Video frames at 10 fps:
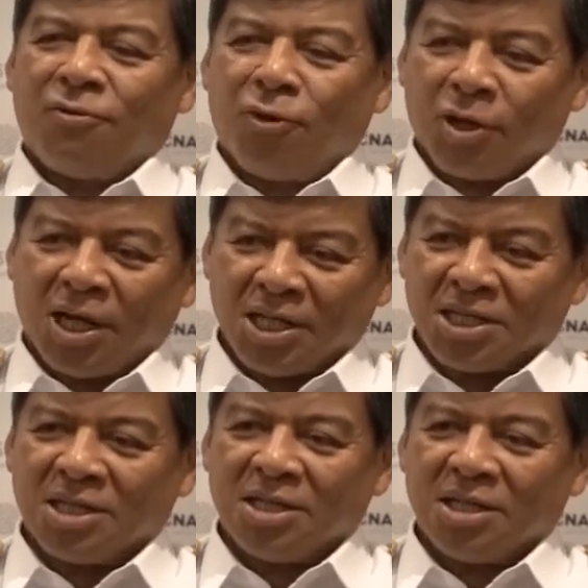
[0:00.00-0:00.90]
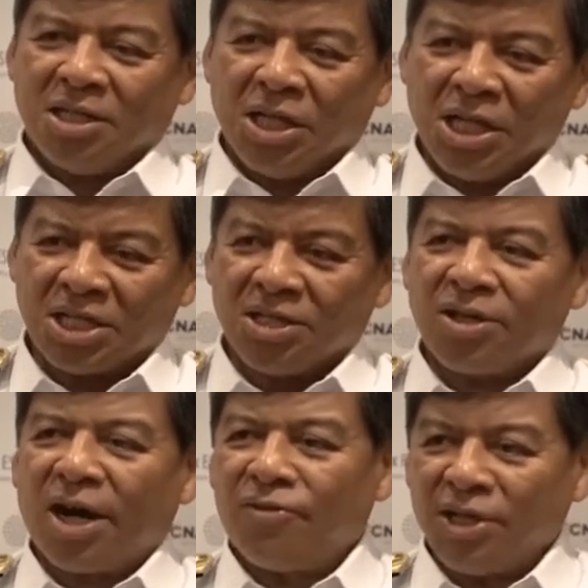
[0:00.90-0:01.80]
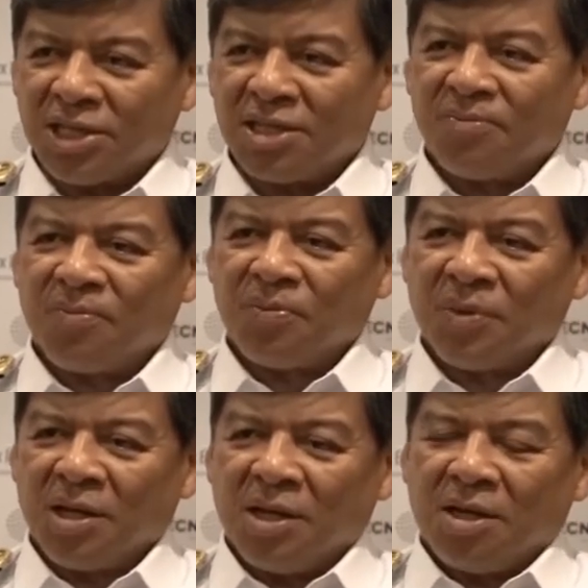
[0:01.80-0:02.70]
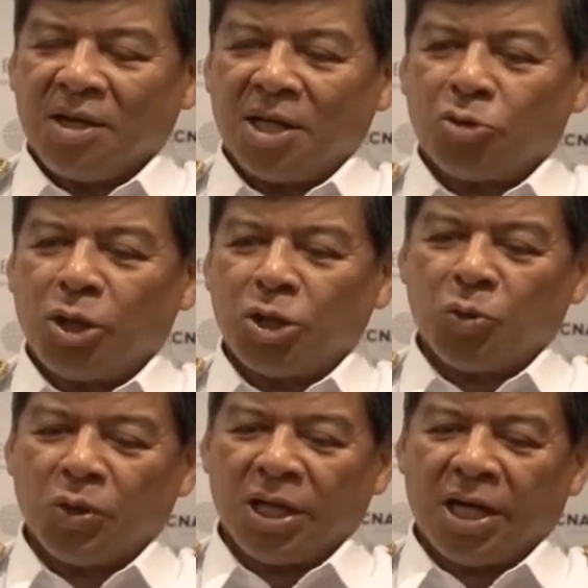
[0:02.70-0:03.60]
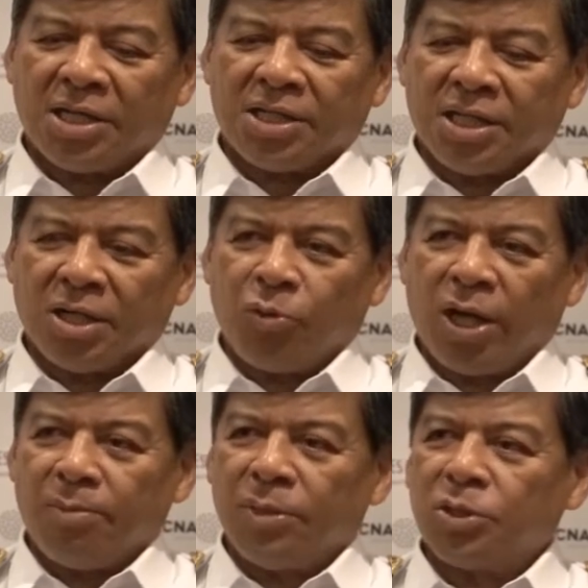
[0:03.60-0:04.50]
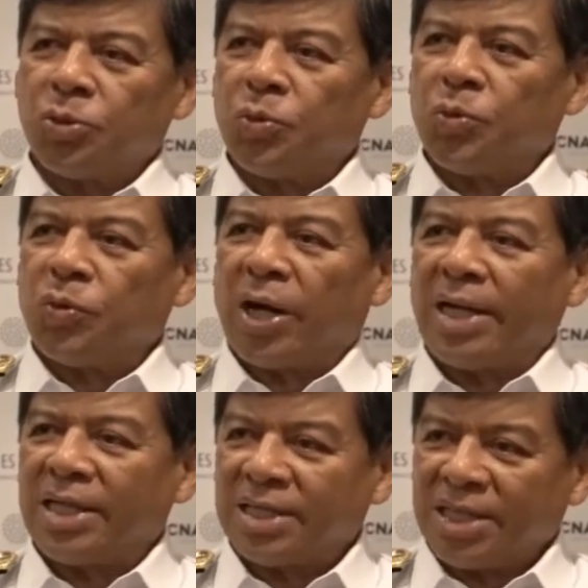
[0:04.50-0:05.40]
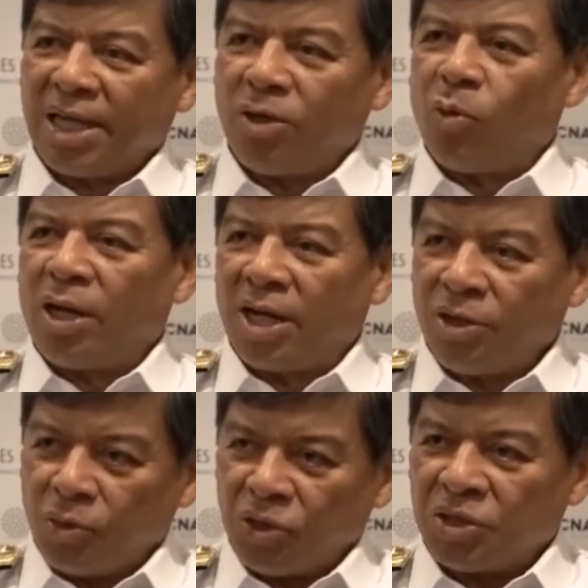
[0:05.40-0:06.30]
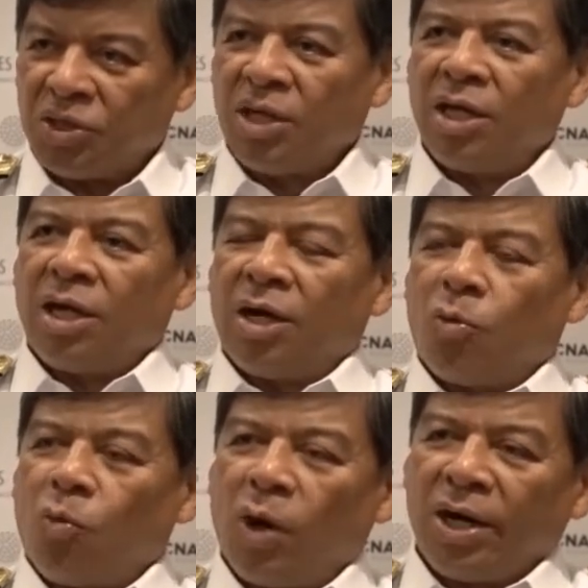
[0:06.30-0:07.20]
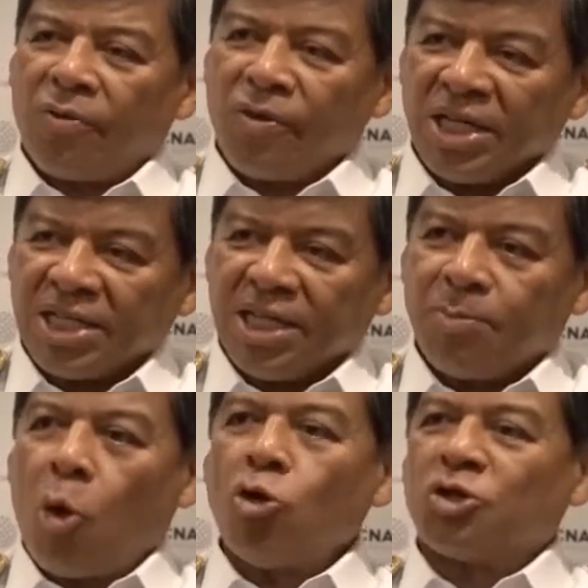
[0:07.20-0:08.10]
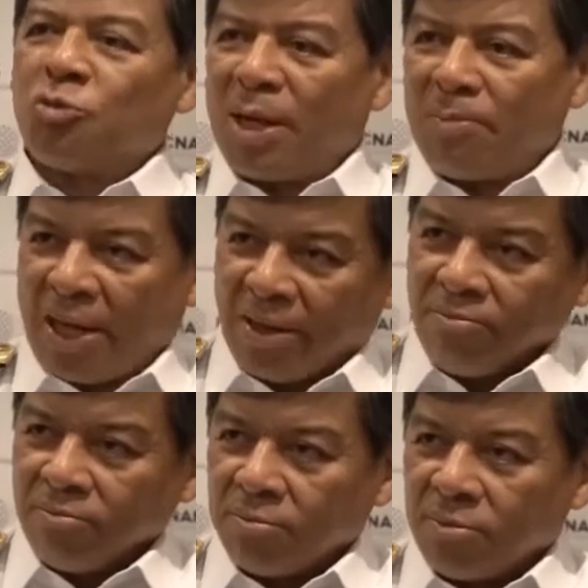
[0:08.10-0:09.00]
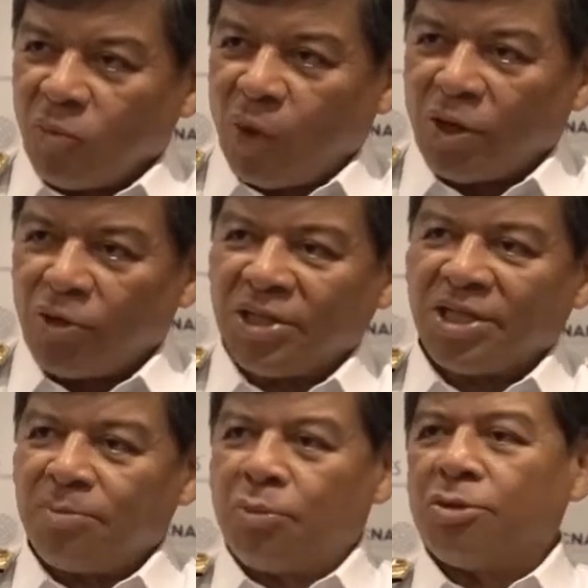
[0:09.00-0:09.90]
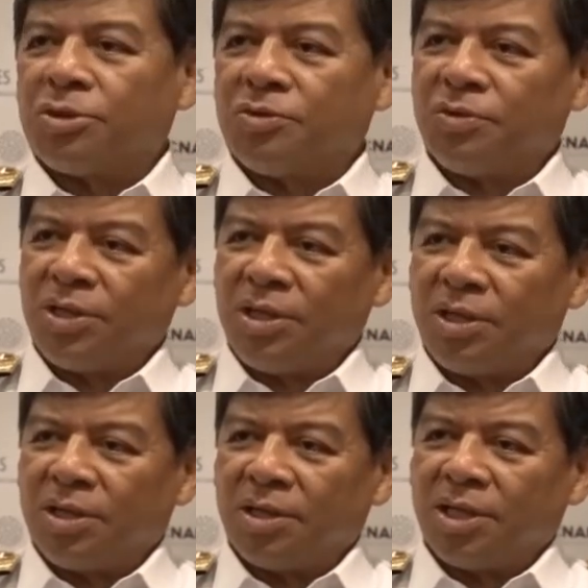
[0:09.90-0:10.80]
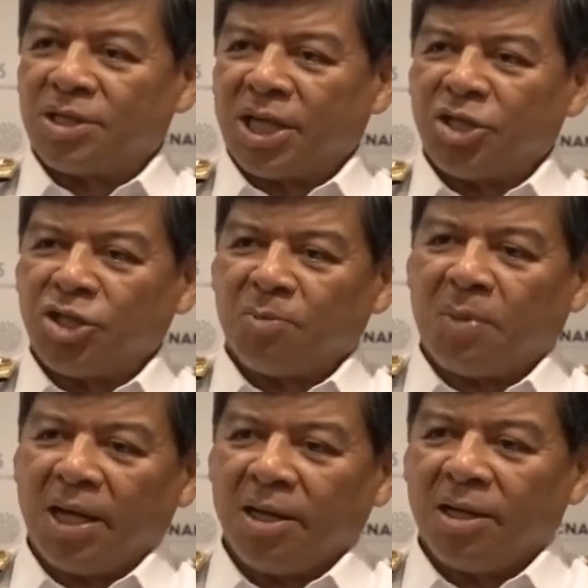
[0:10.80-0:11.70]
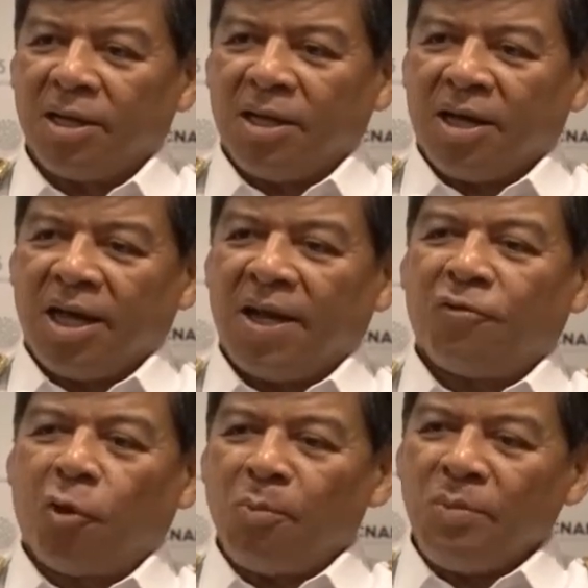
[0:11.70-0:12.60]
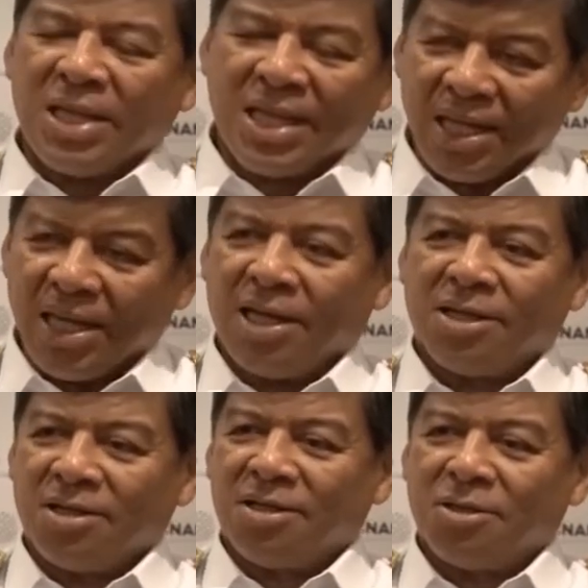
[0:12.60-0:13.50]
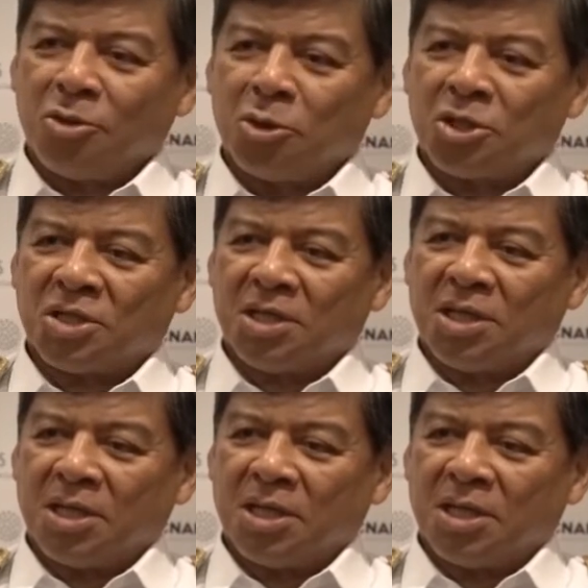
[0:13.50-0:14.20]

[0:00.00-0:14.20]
forecast these drivers, right, to ensure that we're able to understand what are those, what risk it poses to my plan, what risk it poses to the strategic plan, and therefore mitigate those